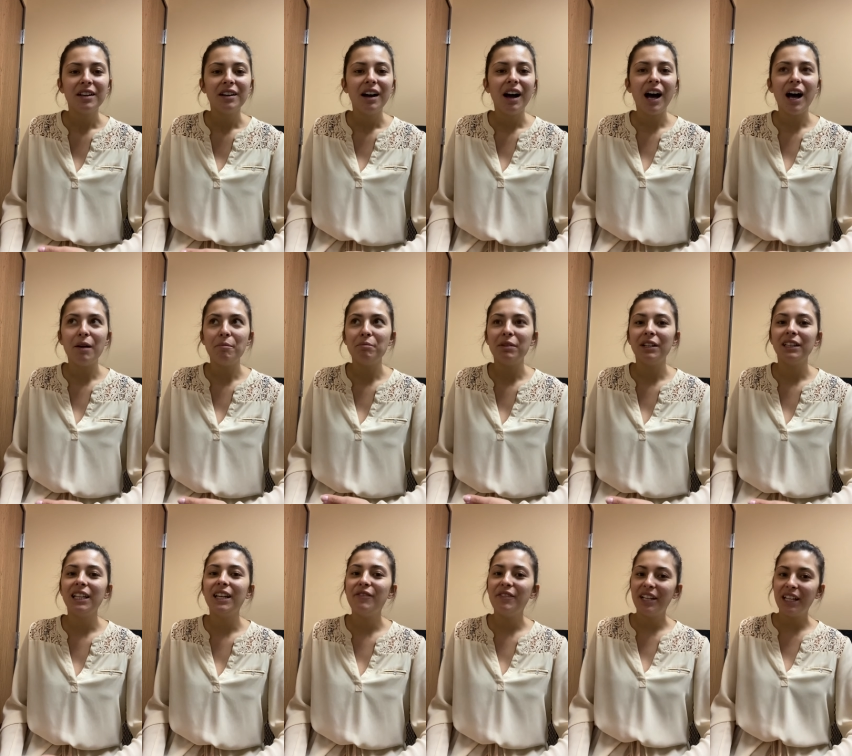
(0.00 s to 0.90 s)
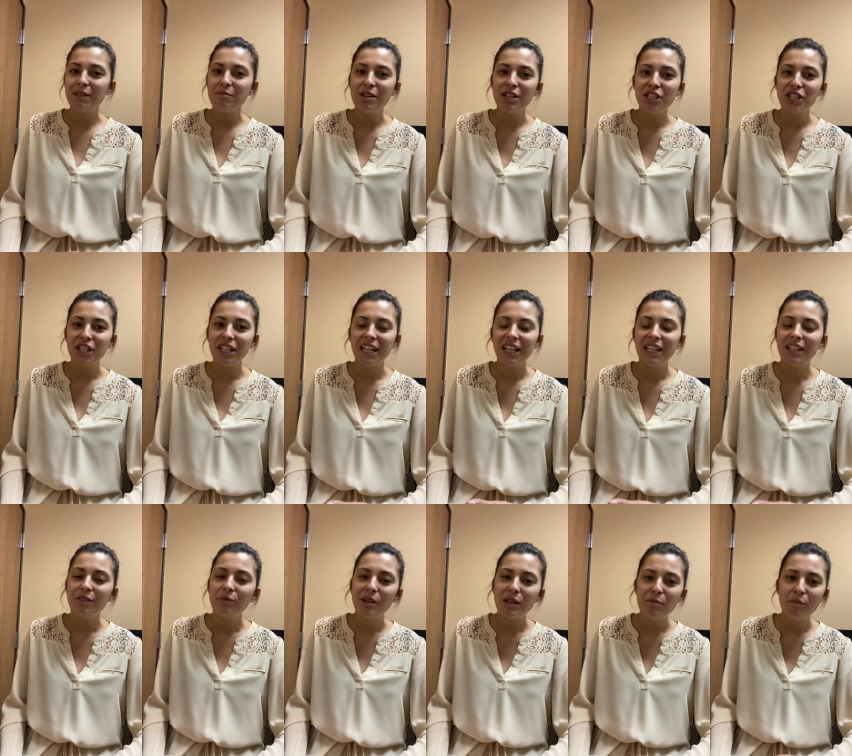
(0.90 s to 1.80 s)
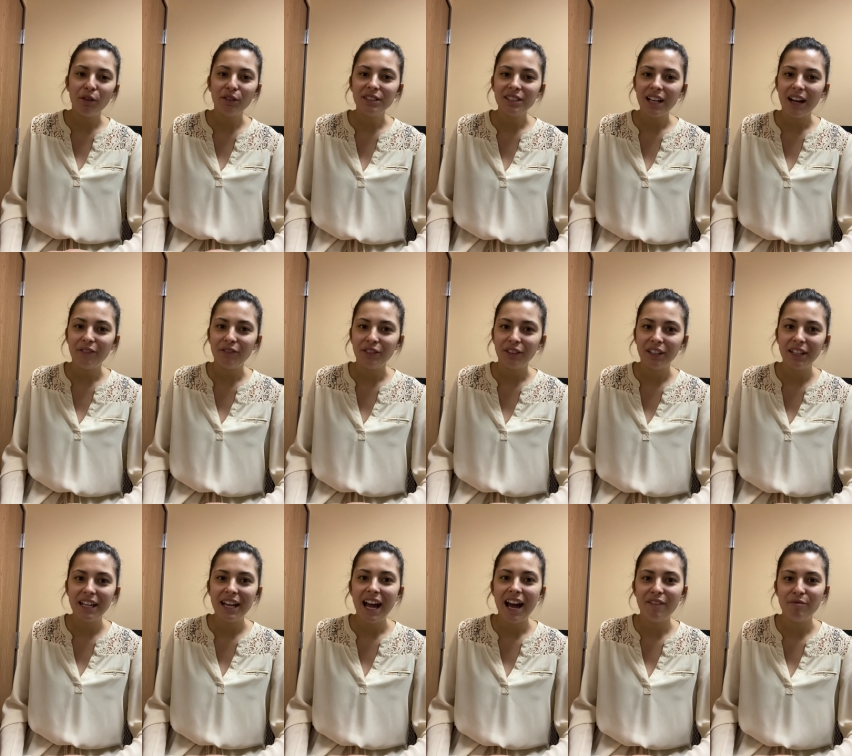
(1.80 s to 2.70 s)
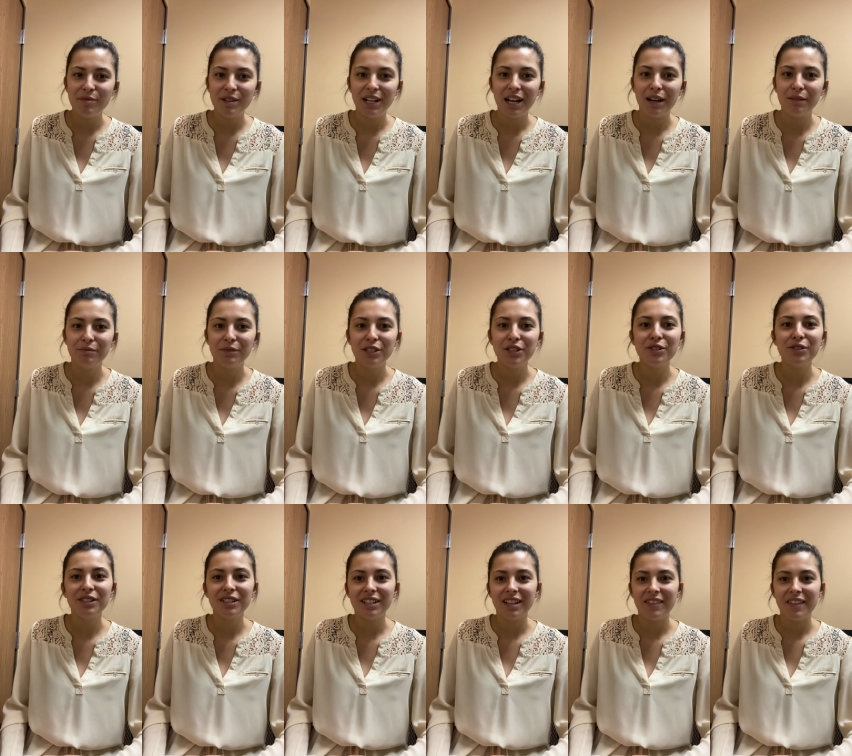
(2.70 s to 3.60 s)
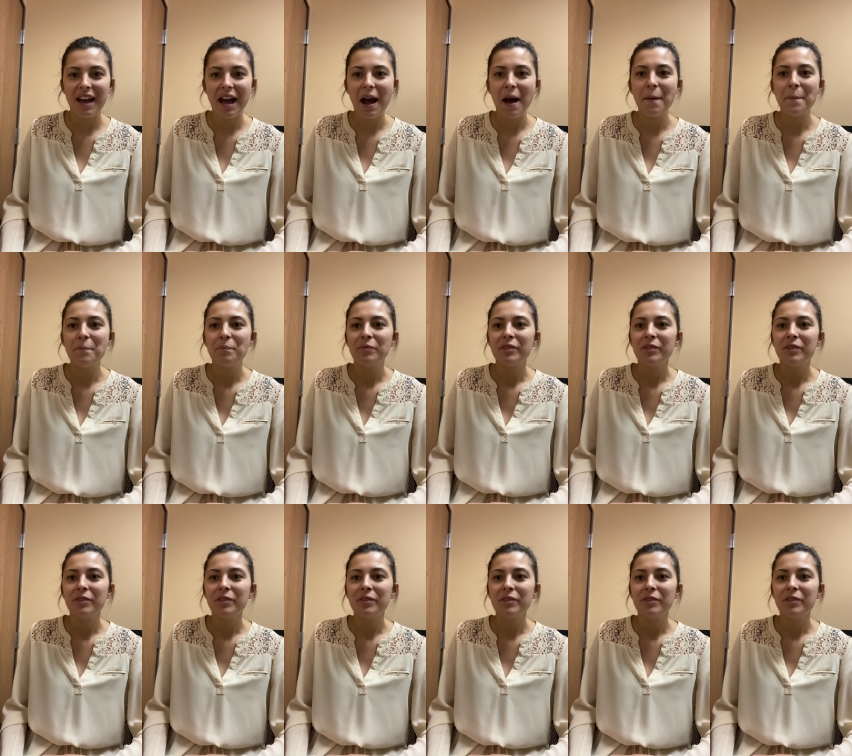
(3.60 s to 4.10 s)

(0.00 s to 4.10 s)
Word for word: Um, but living in Michigan, we most definitely have become used to that.